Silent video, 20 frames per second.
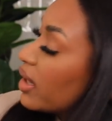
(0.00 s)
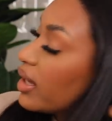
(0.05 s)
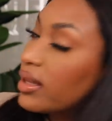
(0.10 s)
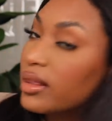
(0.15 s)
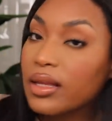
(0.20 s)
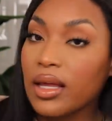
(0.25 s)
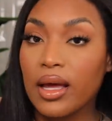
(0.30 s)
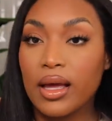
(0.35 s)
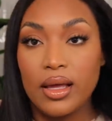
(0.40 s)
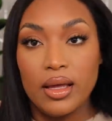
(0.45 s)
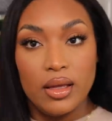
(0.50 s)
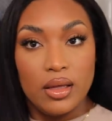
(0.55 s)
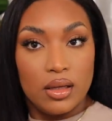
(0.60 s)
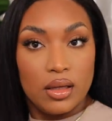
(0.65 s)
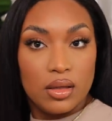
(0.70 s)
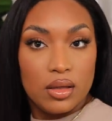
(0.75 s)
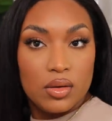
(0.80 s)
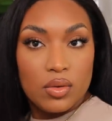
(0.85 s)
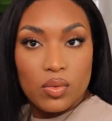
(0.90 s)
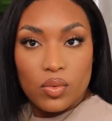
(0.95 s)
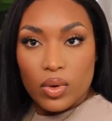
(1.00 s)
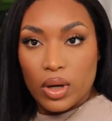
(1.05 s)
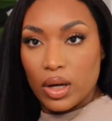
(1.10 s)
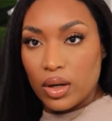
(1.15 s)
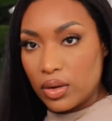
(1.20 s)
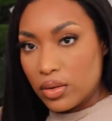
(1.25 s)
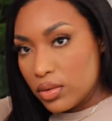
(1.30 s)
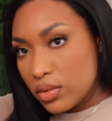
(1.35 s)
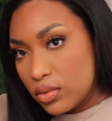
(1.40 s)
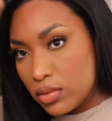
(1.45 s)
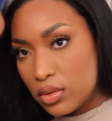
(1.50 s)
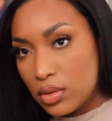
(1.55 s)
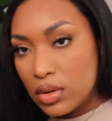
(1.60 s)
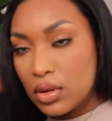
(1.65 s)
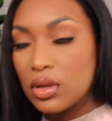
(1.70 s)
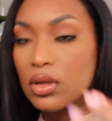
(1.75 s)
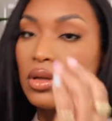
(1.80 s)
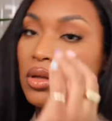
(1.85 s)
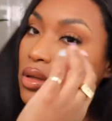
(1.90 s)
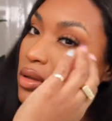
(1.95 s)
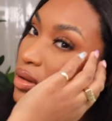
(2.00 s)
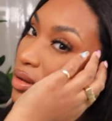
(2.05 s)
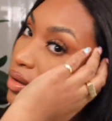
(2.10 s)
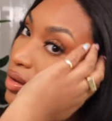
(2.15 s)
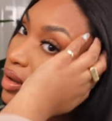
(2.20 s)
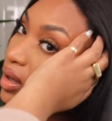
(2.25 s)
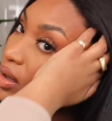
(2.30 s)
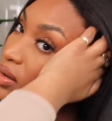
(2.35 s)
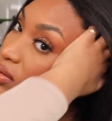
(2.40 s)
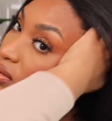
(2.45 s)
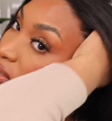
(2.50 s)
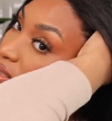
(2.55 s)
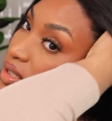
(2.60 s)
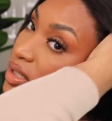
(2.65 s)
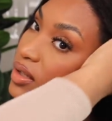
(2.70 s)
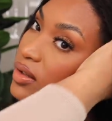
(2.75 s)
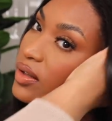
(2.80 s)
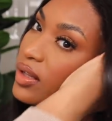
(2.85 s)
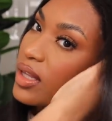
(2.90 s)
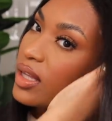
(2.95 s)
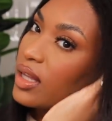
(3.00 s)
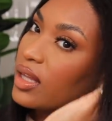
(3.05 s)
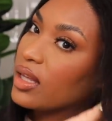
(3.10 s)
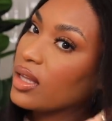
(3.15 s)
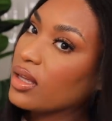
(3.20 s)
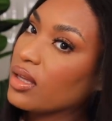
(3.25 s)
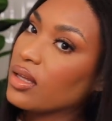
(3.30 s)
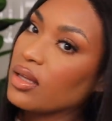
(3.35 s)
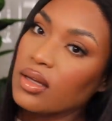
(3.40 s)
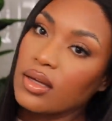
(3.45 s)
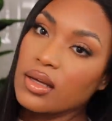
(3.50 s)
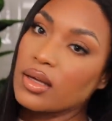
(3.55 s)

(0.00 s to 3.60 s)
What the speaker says: like that, wow, look how silky